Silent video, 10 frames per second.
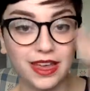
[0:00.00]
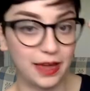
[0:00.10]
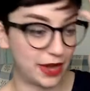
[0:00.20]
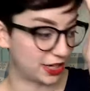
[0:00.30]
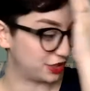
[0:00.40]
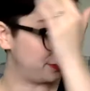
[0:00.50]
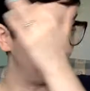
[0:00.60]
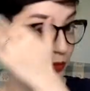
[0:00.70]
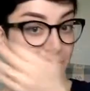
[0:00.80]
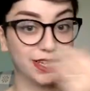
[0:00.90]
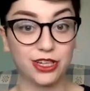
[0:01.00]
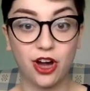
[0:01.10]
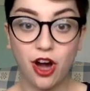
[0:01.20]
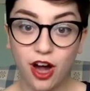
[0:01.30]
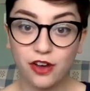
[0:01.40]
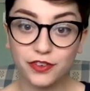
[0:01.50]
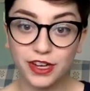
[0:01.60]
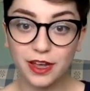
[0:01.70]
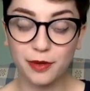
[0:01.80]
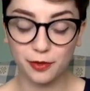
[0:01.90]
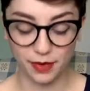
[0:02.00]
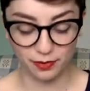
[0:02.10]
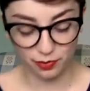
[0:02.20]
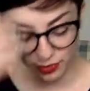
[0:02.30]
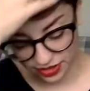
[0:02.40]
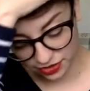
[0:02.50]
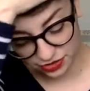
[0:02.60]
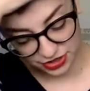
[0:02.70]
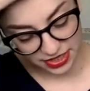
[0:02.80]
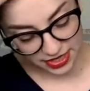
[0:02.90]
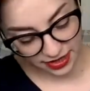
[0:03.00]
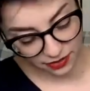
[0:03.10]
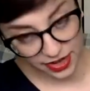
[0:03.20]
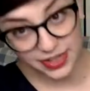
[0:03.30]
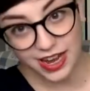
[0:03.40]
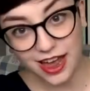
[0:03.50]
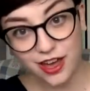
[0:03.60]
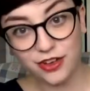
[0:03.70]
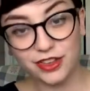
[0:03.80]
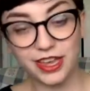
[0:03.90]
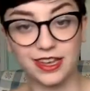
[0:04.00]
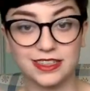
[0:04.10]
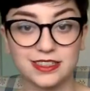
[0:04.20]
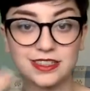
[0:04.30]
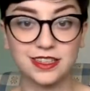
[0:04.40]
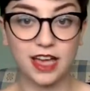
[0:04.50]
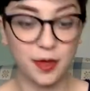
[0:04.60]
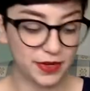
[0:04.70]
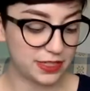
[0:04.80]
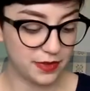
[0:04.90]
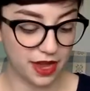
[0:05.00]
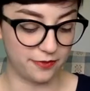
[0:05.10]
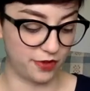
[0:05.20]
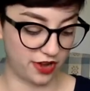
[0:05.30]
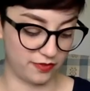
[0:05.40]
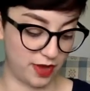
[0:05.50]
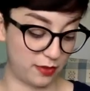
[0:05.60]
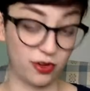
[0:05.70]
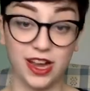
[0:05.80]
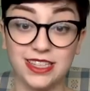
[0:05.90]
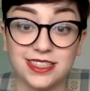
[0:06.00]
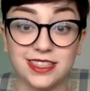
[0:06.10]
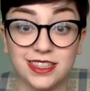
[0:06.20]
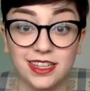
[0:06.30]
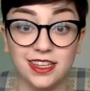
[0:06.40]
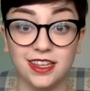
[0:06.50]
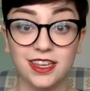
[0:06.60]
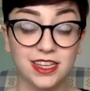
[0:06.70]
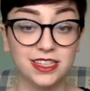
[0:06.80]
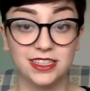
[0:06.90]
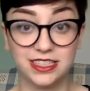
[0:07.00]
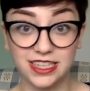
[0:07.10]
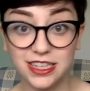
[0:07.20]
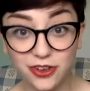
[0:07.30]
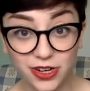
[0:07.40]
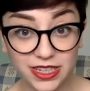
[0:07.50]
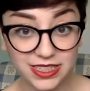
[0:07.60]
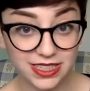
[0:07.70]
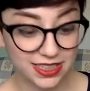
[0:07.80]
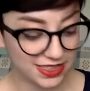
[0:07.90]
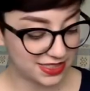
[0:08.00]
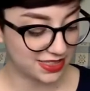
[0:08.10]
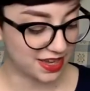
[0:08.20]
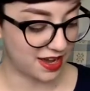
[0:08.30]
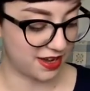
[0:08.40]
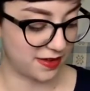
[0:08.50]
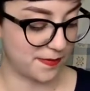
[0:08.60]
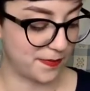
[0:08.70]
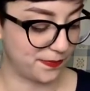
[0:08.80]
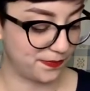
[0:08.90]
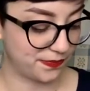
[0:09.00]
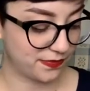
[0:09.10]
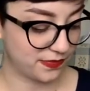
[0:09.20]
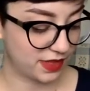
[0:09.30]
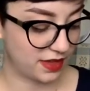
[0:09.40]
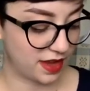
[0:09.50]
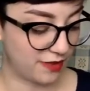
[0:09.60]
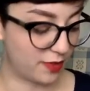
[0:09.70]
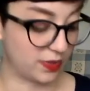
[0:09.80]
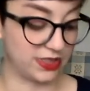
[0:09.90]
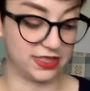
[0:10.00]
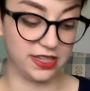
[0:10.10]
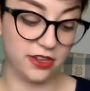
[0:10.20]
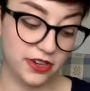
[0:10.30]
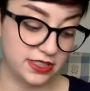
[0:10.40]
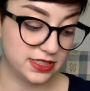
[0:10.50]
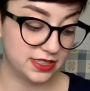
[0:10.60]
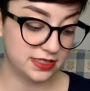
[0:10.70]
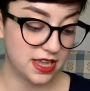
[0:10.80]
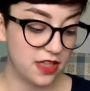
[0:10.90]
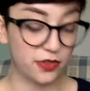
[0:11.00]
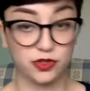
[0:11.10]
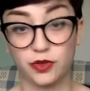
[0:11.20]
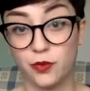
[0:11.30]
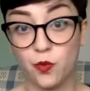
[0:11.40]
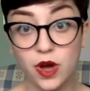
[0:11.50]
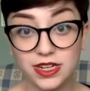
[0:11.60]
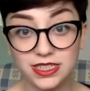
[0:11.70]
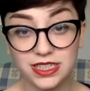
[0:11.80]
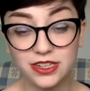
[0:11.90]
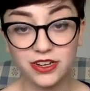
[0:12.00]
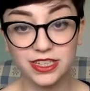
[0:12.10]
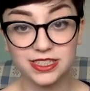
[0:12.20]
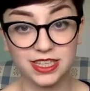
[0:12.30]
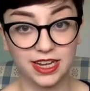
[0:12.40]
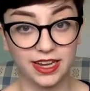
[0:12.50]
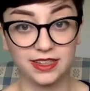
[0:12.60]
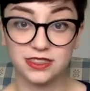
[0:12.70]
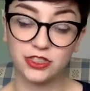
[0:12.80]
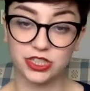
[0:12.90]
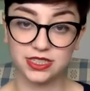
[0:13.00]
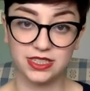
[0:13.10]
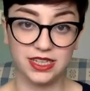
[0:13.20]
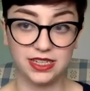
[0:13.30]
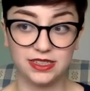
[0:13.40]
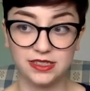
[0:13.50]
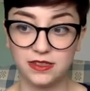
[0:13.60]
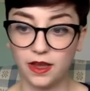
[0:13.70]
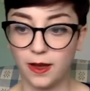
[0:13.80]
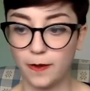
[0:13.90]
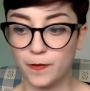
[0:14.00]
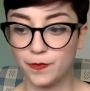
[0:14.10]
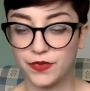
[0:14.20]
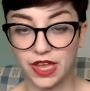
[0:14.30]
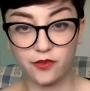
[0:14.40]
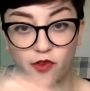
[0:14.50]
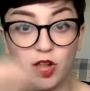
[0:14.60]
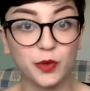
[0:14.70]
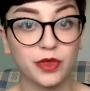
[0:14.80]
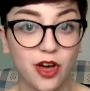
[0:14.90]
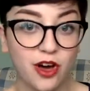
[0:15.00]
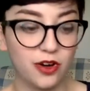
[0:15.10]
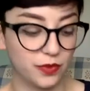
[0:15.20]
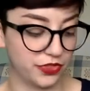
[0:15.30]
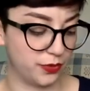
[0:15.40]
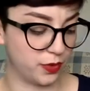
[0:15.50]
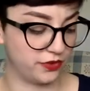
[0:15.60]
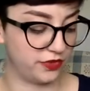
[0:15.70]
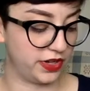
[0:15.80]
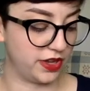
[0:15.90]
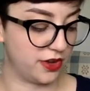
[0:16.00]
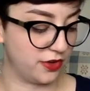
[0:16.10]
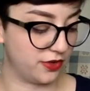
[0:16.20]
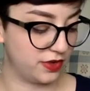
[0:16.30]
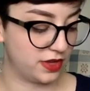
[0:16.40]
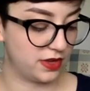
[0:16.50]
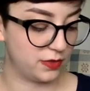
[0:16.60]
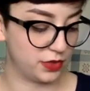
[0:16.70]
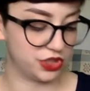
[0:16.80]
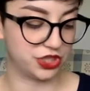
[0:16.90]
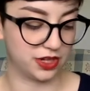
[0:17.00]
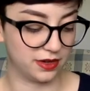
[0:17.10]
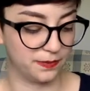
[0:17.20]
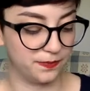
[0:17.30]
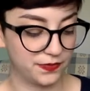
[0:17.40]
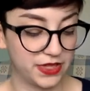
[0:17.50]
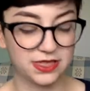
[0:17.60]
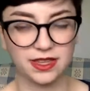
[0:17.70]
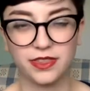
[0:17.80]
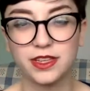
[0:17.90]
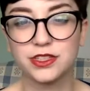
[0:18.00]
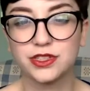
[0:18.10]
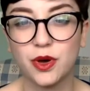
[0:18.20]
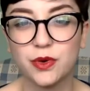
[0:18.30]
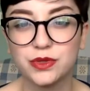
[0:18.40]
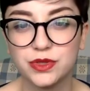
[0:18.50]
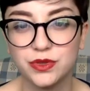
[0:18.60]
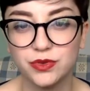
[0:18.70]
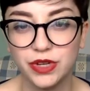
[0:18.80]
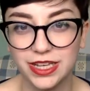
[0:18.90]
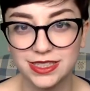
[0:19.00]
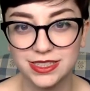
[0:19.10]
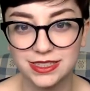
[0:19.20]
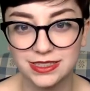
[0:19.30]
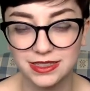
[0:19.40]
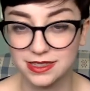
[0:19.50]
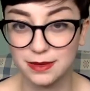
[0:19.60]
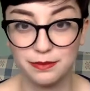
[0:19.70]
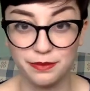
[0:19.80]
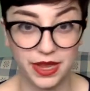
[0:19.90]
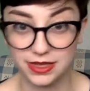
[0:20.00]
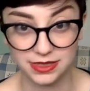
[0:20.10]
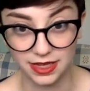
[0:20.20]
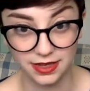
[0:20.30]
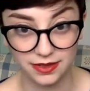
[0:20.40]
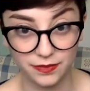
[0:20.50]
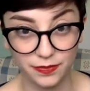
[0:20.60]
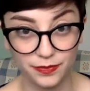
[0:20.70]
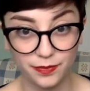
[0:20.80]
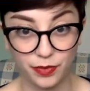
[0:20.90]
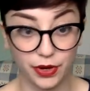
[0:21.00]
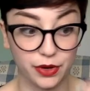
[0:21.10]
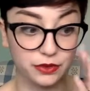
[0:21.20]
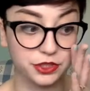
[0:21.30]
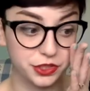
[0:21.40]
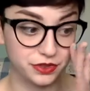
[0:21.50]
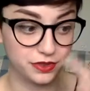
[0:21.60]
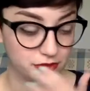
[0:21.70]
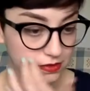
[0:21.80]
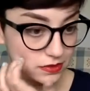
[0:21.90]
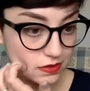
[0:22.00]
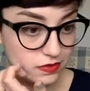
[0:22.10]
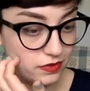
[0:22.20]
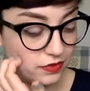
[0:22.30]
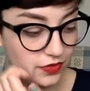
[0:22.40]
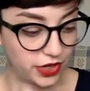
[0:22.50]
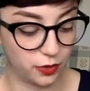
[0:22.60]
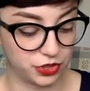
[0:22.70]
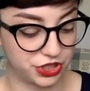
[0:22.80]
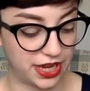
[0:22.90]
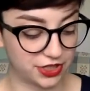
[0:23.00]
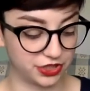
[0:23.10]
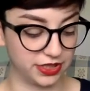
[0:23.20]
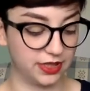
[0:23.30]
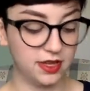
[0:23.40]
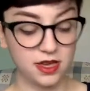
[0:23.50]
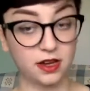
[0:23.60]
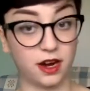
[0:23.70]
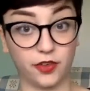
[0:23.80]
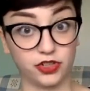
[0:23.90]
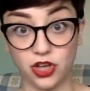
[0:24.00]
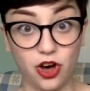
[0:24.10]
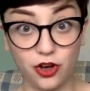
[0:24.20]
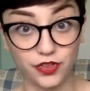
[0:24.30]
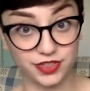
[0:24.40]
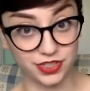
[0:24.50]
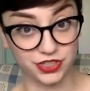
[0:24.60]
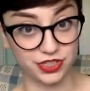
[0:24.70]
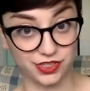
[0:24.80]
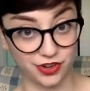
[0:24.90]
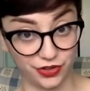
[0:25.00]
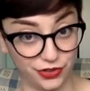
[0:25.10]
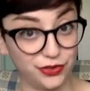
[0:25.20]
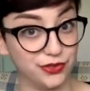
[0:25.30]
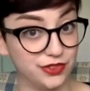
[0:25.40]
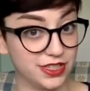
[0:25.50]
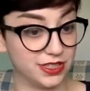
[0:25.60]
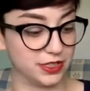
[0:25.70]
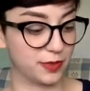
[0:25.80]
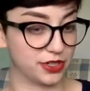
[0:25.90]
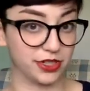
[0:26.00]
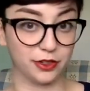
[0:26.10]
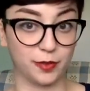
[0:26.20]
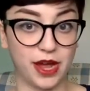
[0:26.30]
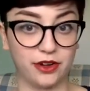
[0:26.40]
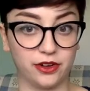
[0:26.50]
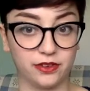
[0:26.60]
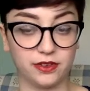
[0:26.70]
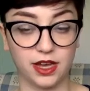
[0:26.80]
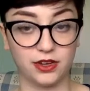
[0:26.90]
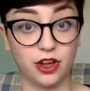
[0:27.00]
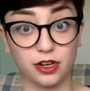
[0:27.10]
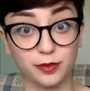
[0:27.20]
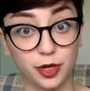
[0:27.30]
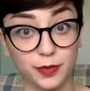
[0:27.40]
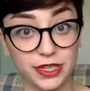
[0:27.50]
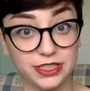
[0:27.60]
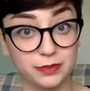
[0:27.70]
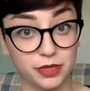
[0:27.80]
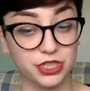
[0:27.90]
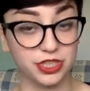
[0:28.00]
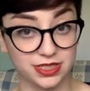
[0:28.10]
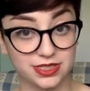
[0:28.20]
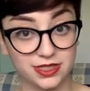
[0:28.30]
I actually feel really confident about my brioche knitting right now. Like, it's coming to me. I've memorized the decreases. I've memorized the increases. There's only one decrease that I just need to follow along with the one video, which it's, I think, So Sue Knits does an amazing brioche video where she actually covers all the stitches that are used in this particular pattern, not on purpose, but just